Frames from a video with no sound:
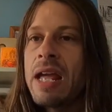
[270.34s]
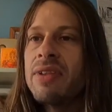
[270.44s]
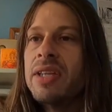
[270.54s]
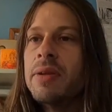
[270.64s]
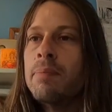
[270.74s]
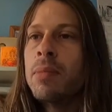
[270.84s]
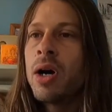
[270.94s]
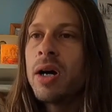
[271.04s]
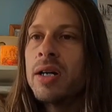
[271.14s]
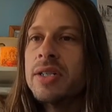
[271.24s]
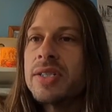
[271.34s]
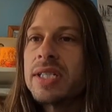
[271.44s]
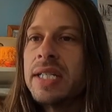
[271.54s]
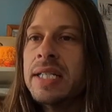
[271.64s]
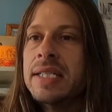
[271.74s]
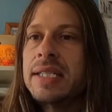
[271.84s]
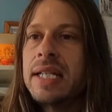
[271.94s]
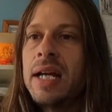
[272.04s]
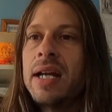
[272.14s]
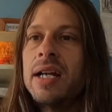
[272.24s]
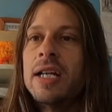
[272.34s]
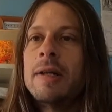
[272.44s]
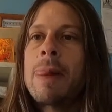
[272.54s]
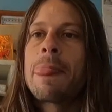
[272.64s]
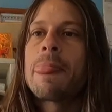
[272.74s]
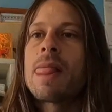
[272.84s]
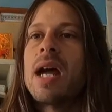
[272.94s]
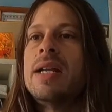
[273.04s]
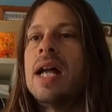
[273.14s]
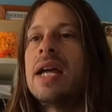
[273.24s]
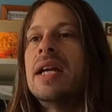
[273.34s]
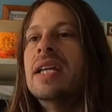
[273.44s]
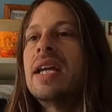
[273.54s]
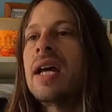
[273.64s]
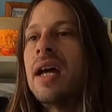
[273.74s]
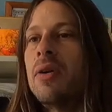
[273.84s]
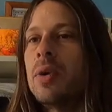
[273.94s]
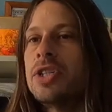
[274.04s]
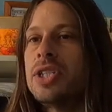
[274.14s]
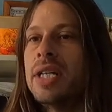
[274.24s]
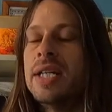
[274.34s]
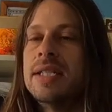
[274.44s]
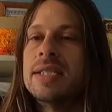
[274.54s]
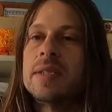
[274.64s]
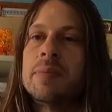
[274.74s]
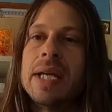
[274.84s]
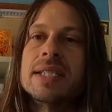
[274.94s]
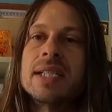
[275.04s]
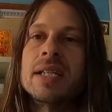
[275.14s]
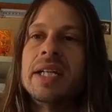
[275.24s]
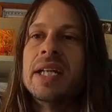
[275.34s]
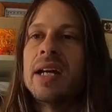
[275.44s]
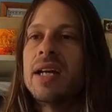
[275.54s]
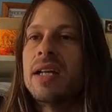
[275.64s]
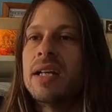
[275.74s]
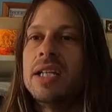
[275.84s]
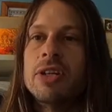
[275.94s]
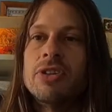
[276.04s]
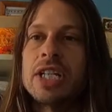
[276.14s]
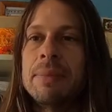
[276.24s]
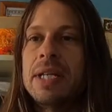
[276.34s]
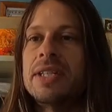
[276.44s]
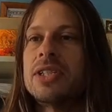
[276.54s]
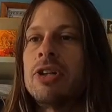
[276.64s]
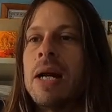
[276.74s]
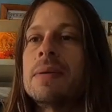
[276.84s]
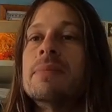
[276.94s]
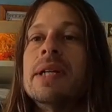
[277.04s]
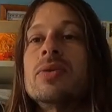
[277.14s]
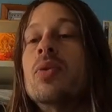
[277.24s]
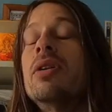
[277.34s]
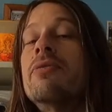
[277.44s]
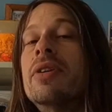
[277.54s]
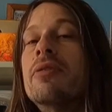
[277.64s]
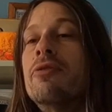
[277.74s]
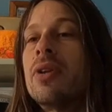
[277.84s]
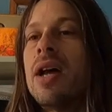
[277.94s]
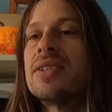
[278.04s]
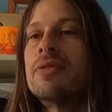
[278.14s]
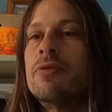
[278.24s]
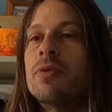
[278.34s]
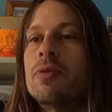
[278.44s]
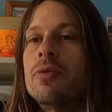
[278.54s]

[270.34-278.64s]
And then Mars is a Nayayika, which is basically, you know, Jaimini describes him as one of the philosophy,